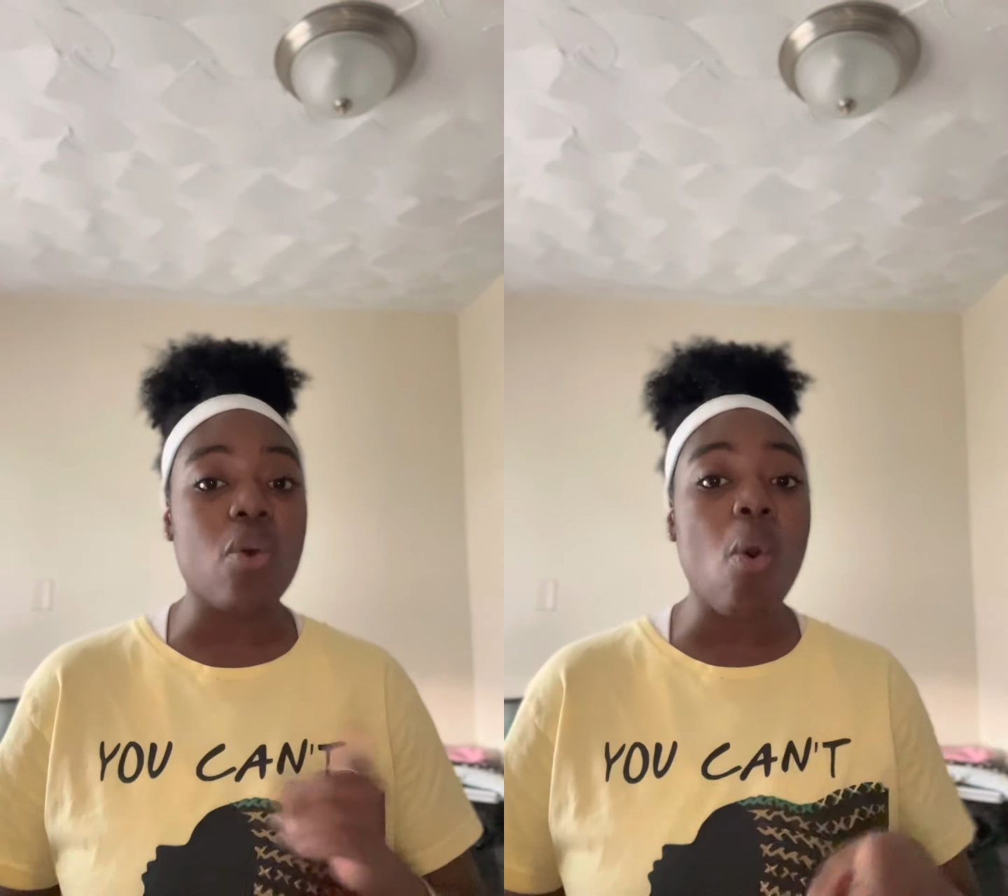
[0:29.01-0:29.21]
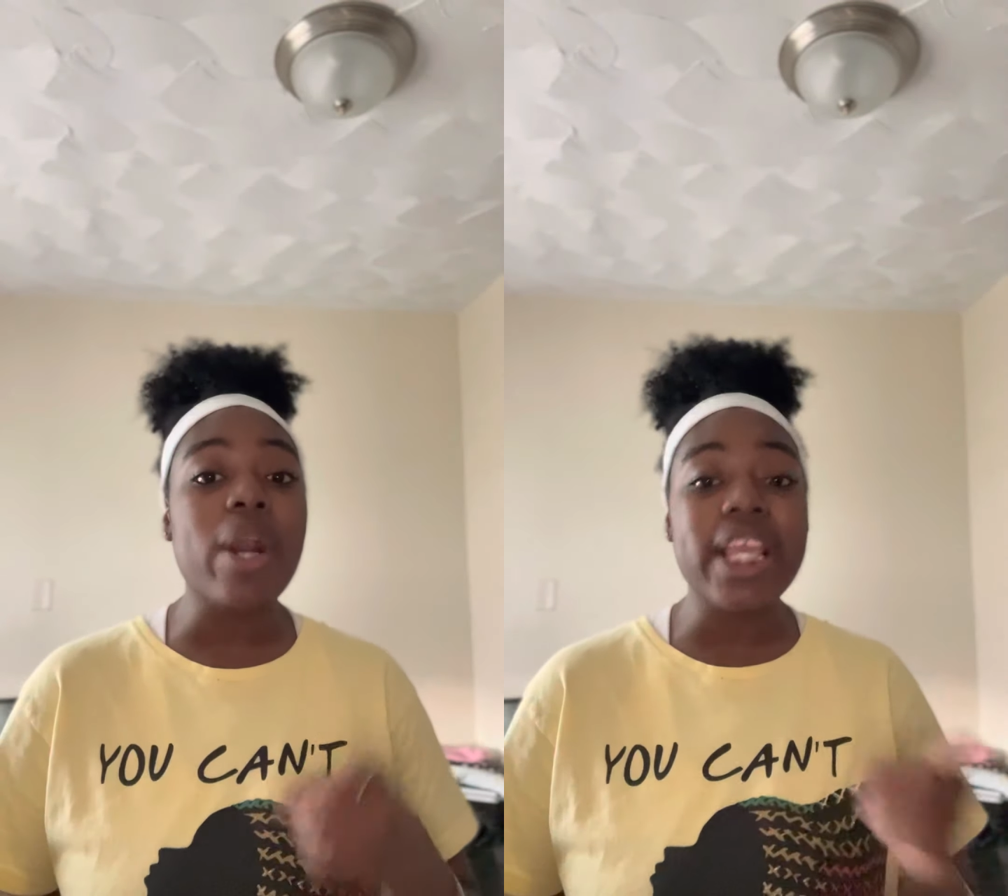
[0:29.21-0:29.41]

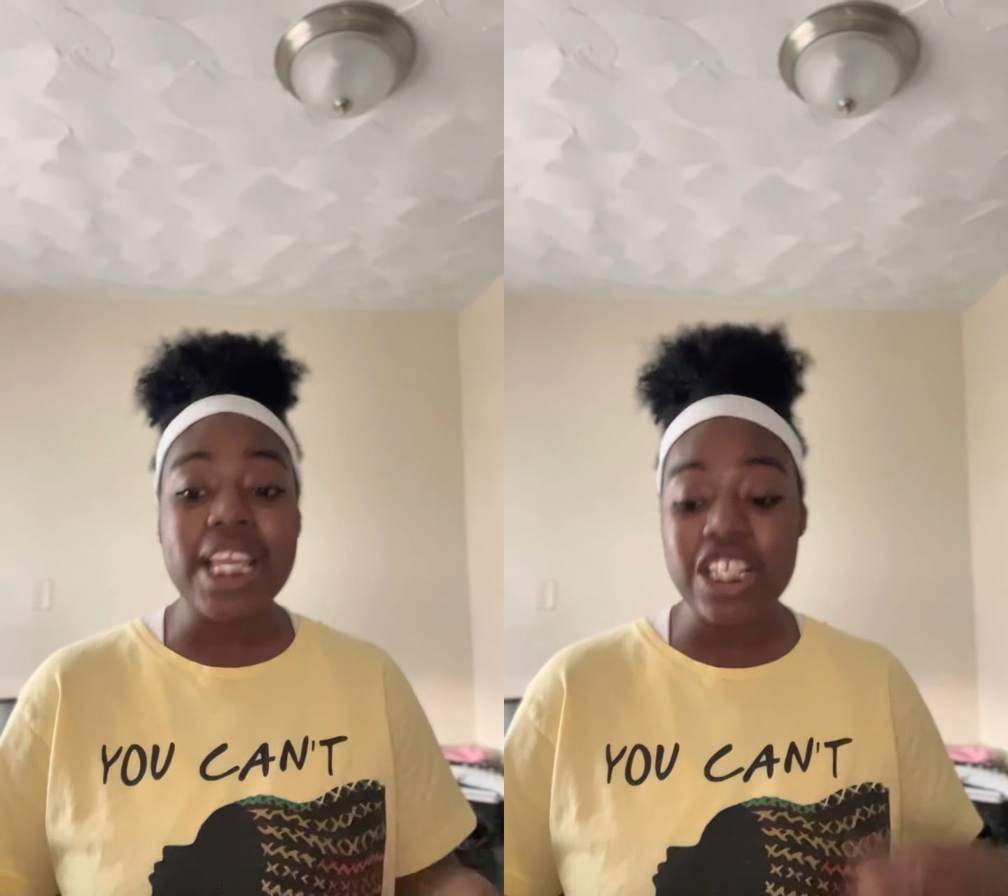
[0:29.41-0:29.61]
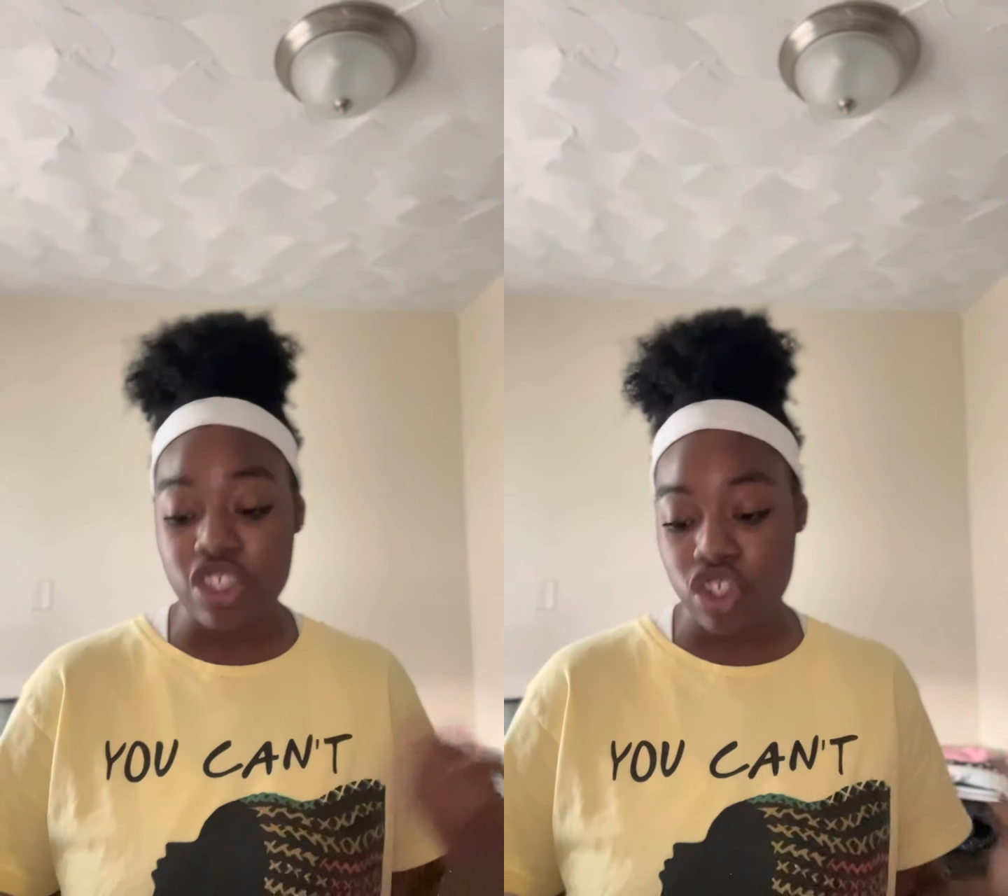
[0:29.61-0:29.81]
or
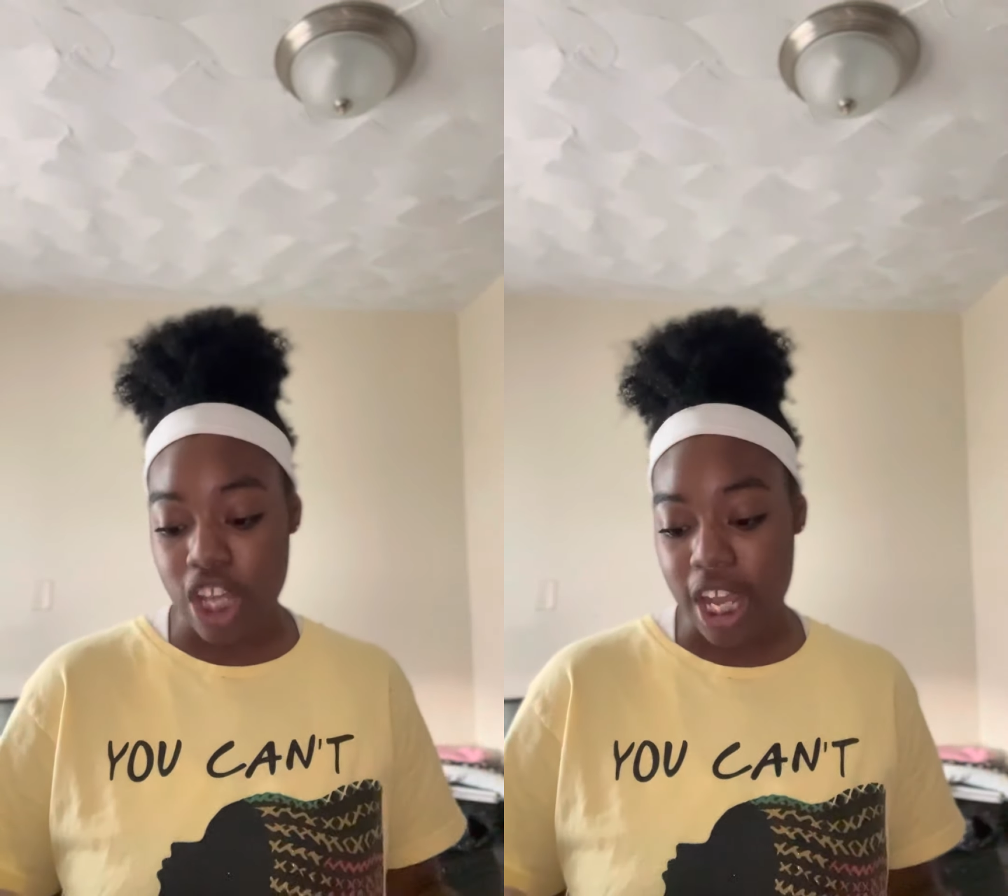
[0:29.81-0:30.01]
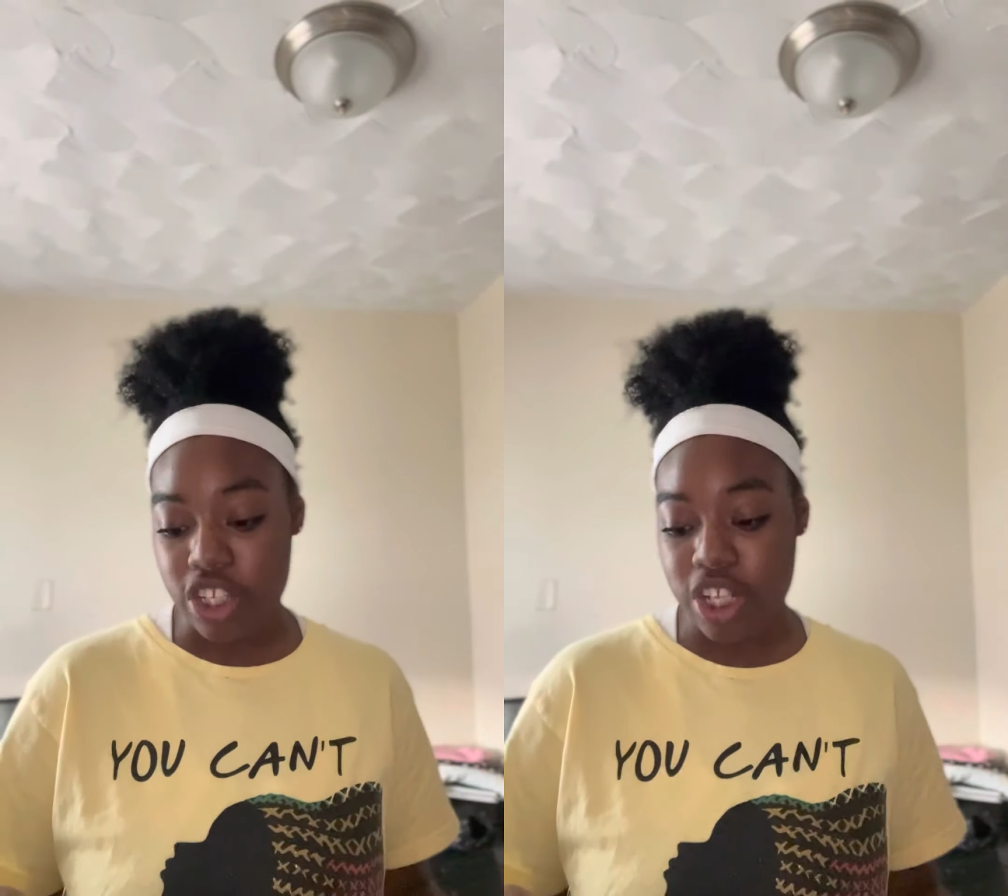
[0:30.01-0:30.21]
he
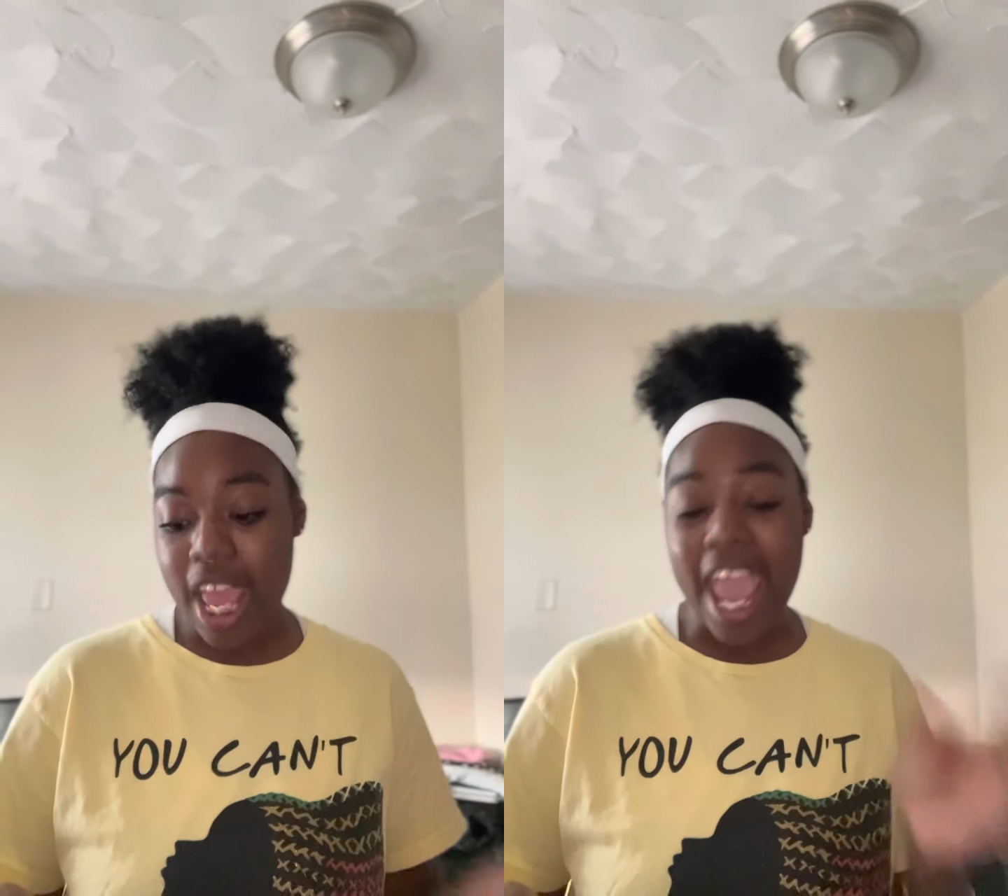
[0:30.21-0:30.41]
judged,